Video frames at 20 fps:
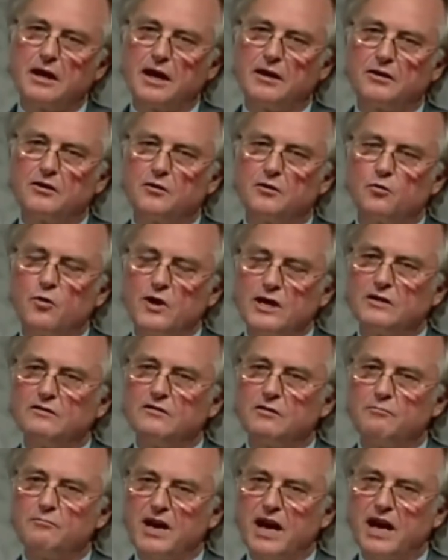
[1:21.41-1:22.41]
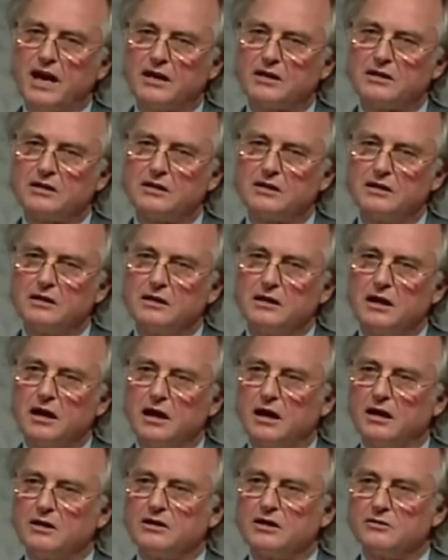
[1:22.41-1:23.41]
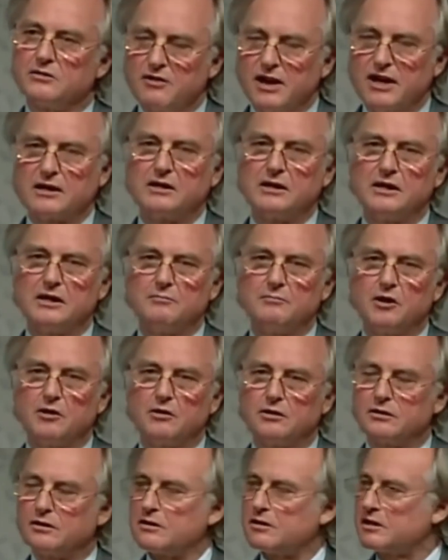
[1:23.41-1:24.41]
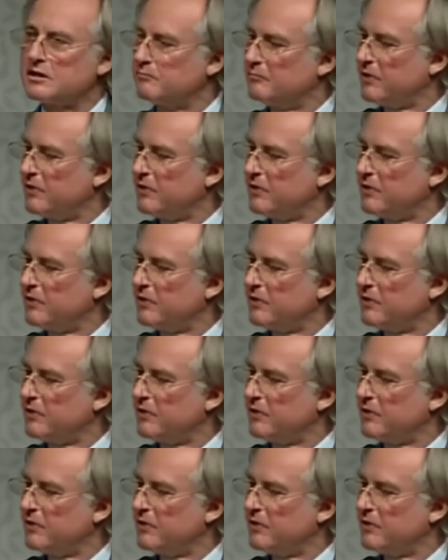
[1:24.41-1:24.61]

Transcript: and the wing of a bat are directly homologous.